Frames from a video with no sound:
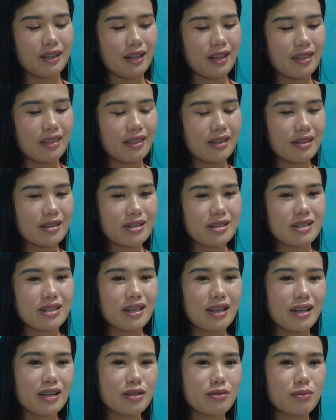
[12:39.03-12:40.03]
These
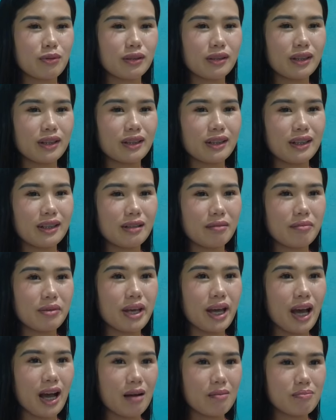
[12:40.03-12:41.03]
things will not gonna be
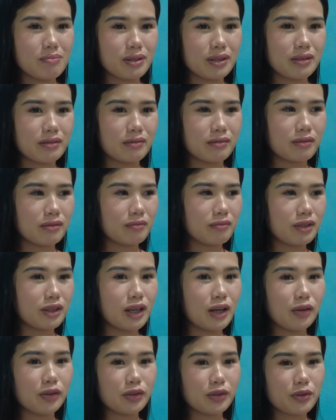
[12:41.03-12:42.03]
happen
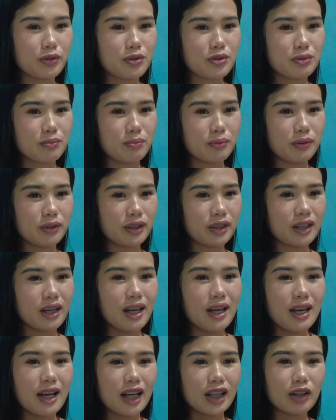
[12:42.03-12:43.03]
without your support.
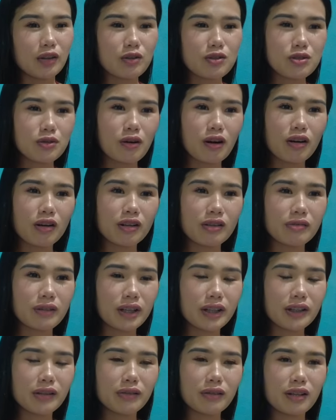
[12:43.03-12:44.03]
And also our
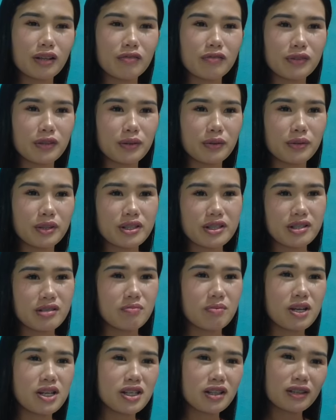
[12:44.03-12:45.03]
regular viewers,
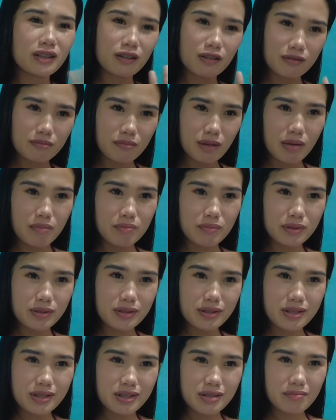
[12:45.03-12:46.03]
especially our
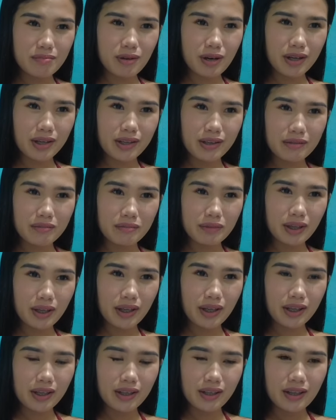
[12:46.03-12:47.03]
members, Brian
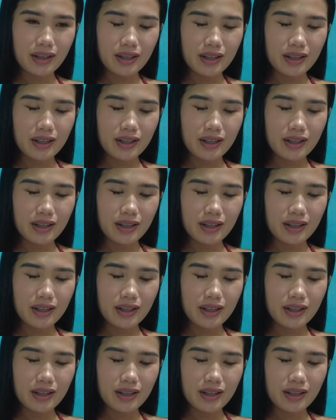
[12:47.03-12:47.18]
May,